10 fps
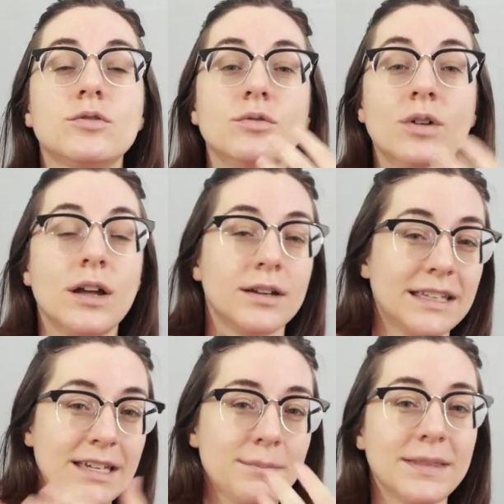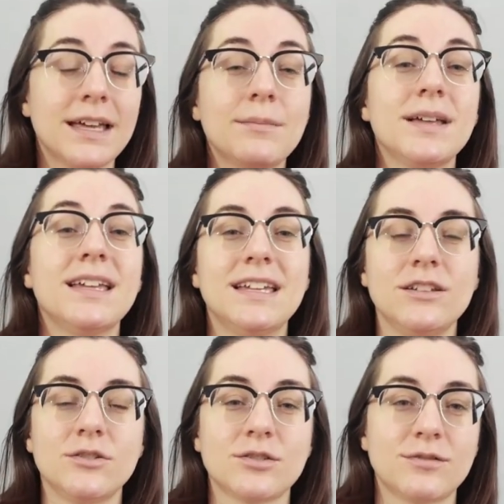to keep them
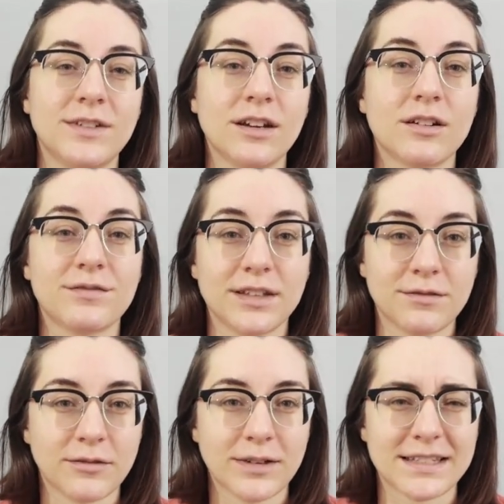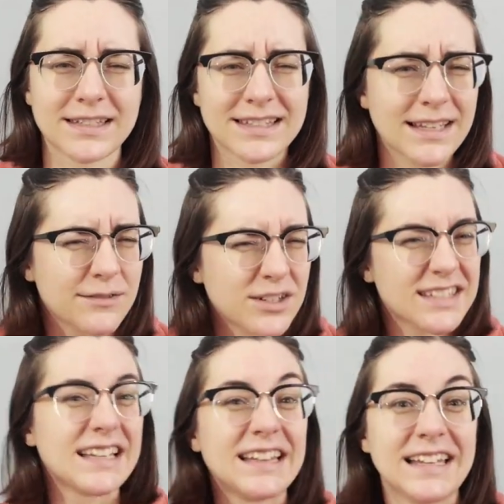in your sphere of influence instead of
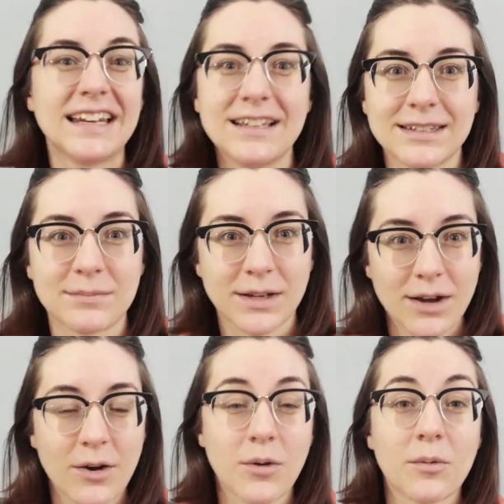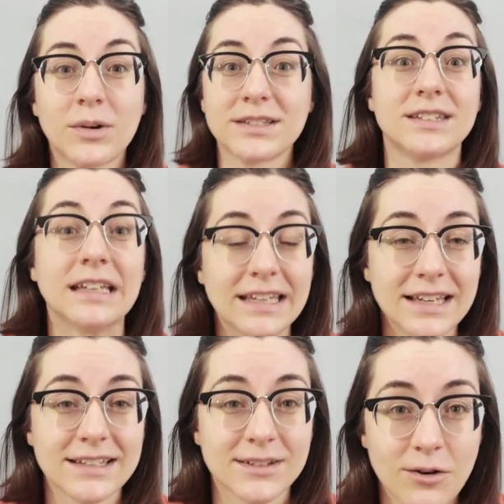just letting them go once the
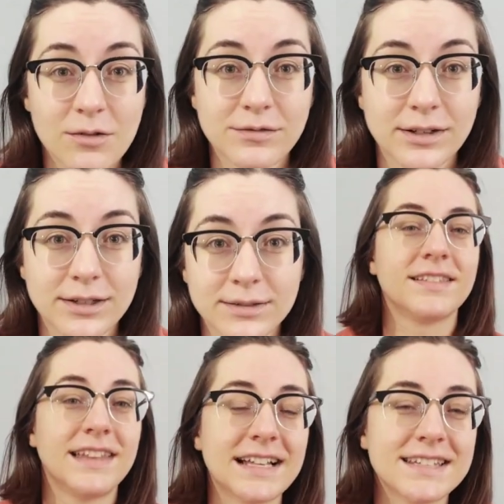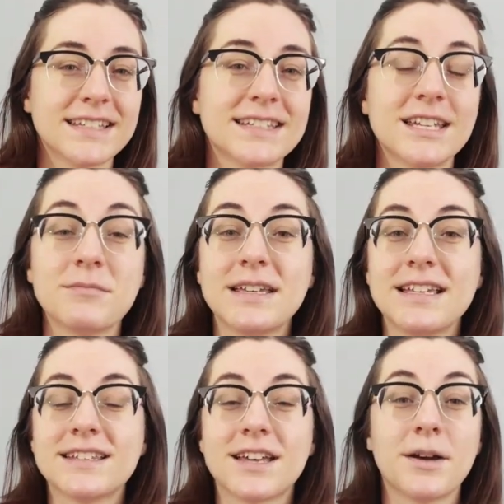gig is over. That system
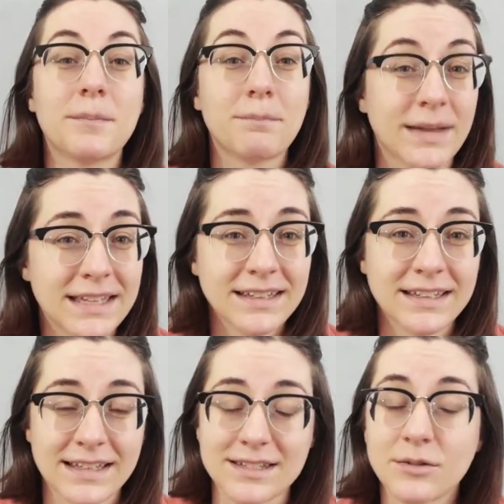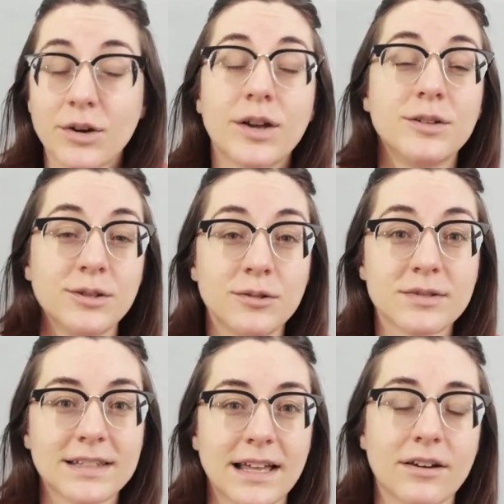is a mailing list or a
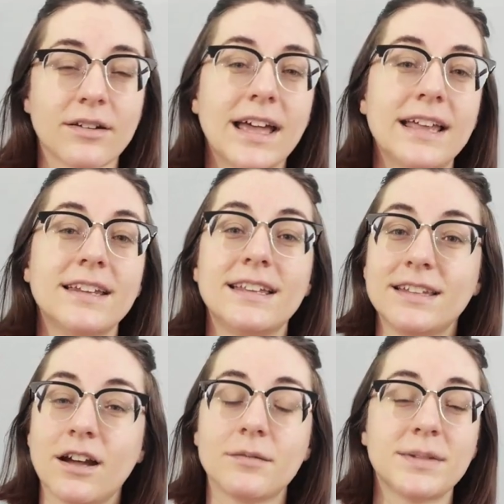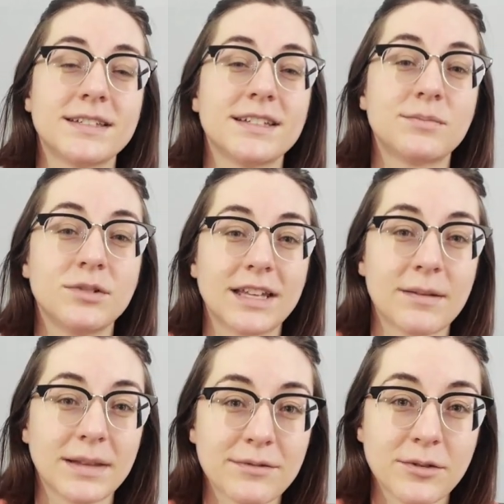newsletter. And in the Art Business
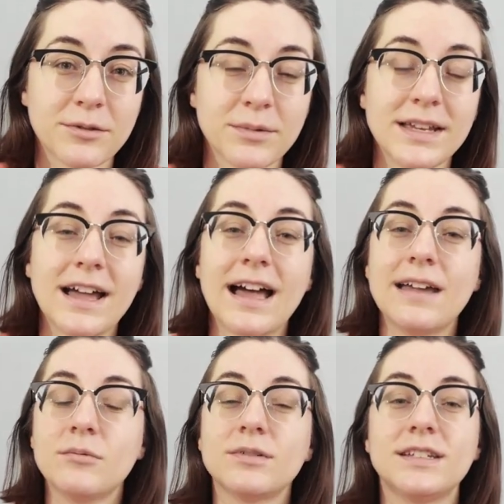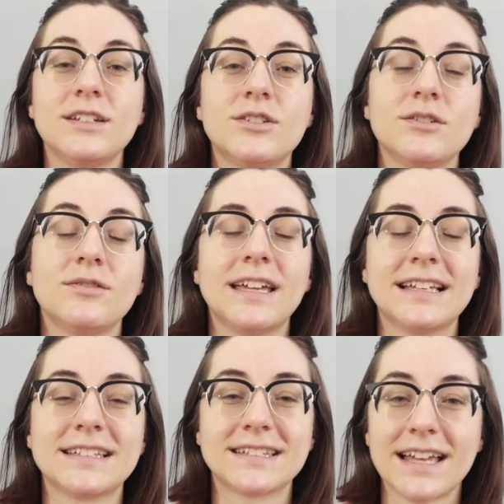Bootcamp Level three, I will teach you
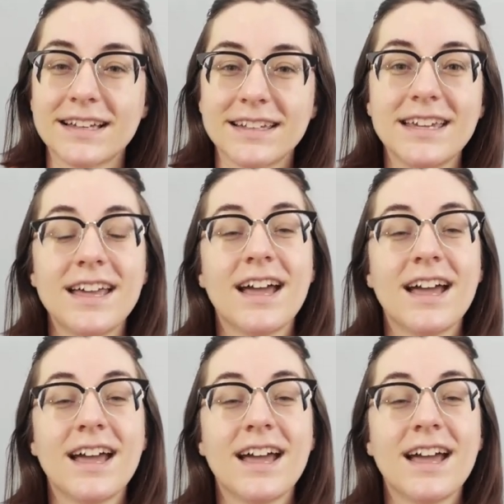exactly